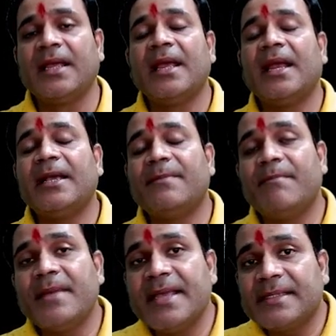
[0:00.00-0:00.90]
It
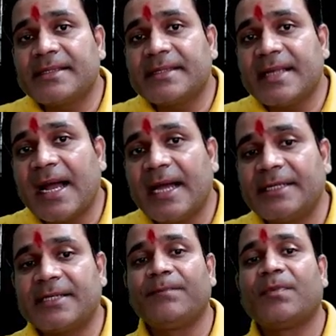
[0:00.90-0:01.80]
means that
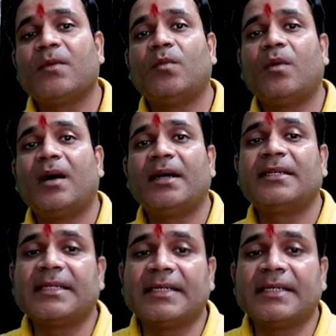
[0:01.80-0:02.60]
what